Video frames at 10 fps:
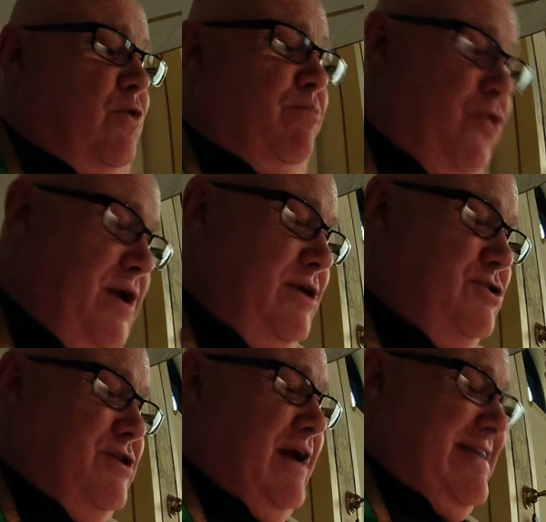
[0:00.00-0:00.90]
will
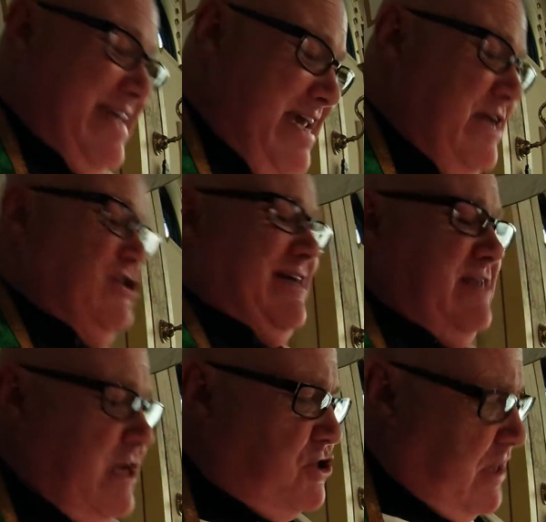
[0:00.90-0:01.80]
preach and teach
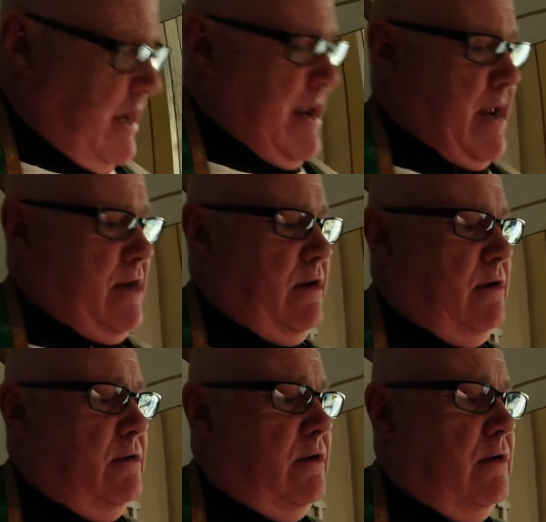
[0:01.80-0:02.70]
again
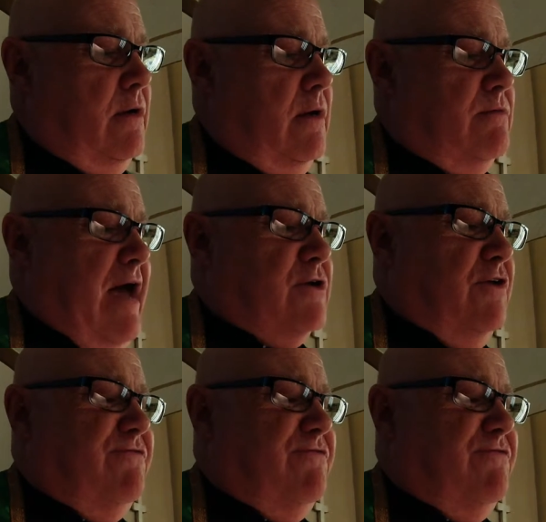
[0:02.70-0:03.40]
that to